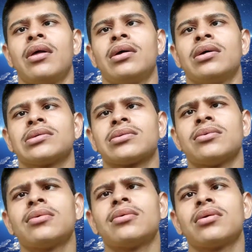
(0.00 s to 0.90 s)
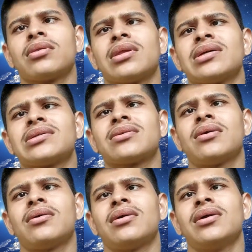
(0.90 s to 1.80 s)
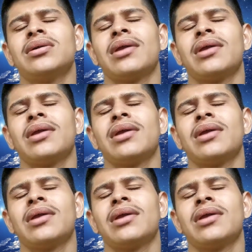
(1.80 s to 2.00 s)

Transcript: So this all